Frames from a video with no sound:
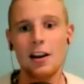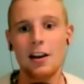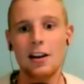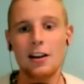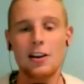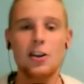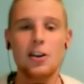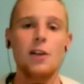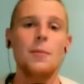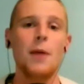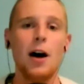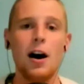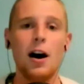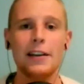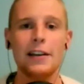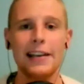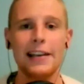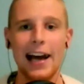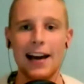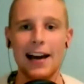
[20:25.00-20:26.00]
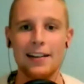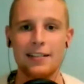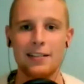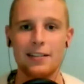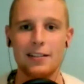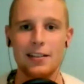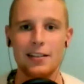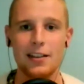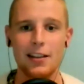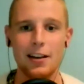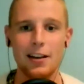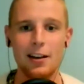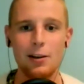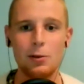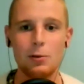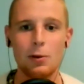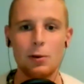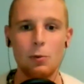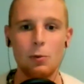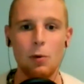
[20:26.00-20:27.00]
come on, lad.
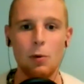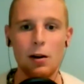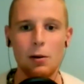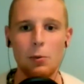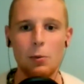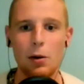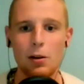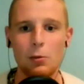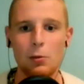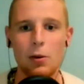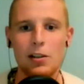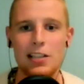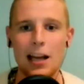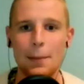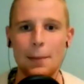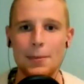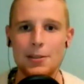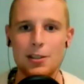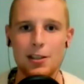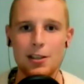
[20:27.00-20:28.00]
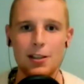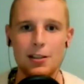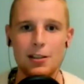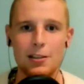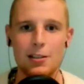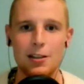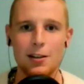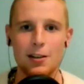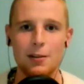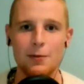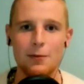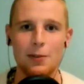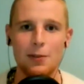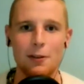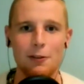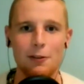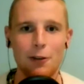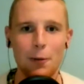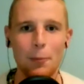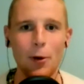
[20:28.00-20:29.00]
What's happened to
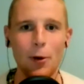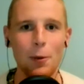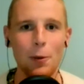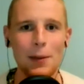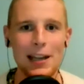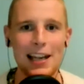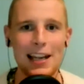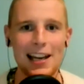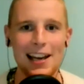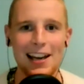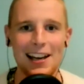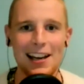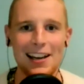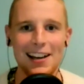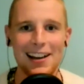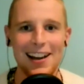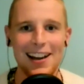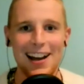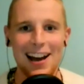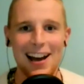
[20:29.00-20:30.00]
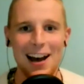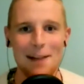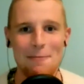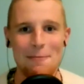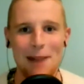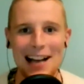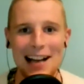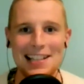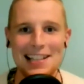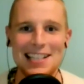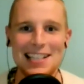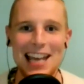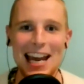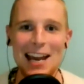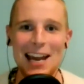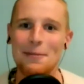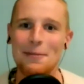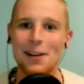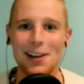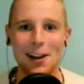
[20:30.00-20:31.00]
football being a man's
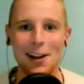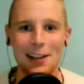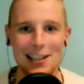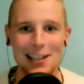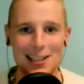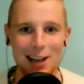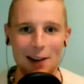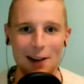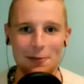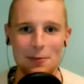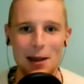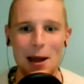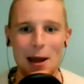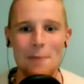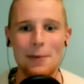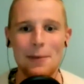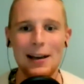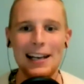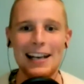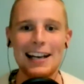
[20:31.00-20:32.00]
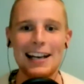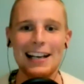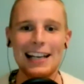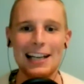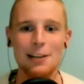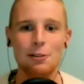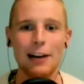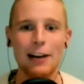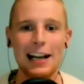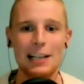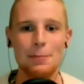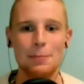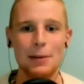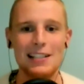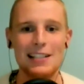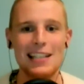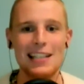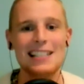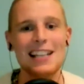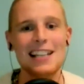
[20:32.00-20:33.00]
game? I know that's not politically correct, but
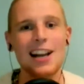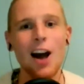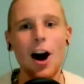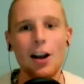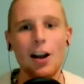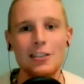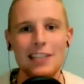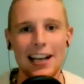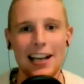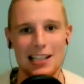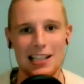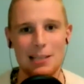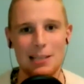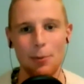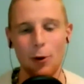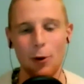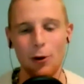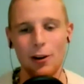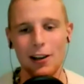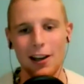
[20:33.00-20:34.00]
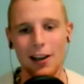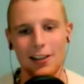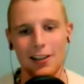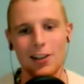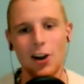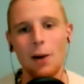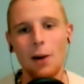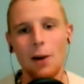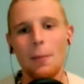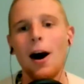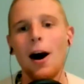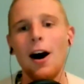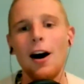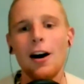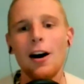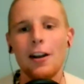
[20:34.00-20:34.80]
it's a contact sport. Like, come on.